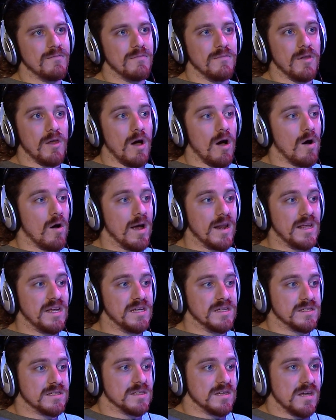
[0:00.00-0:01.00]
No, and
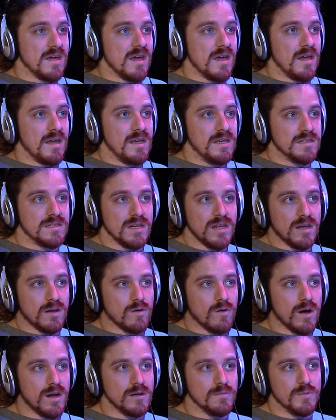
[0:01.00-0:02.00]
he's an
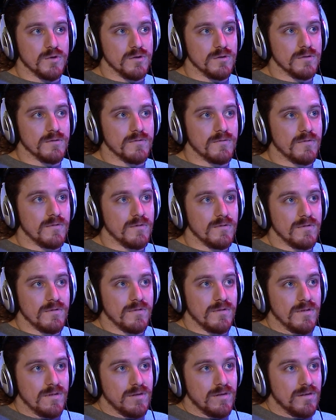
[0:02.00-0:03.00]
incredible
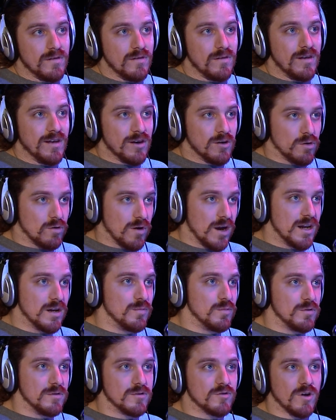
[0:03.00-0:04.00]

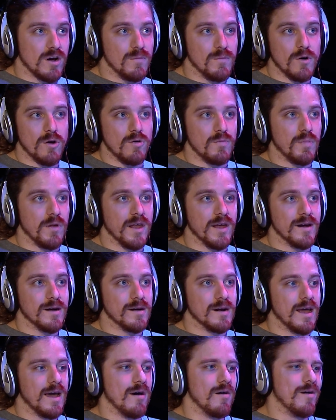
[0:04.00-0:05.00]
trombone player
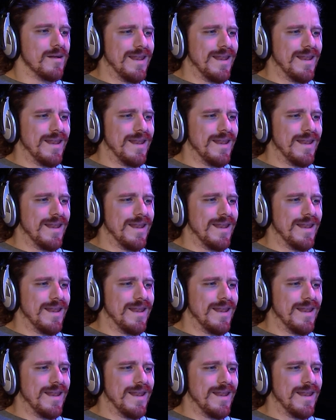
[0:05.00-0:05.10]
now. Yeah.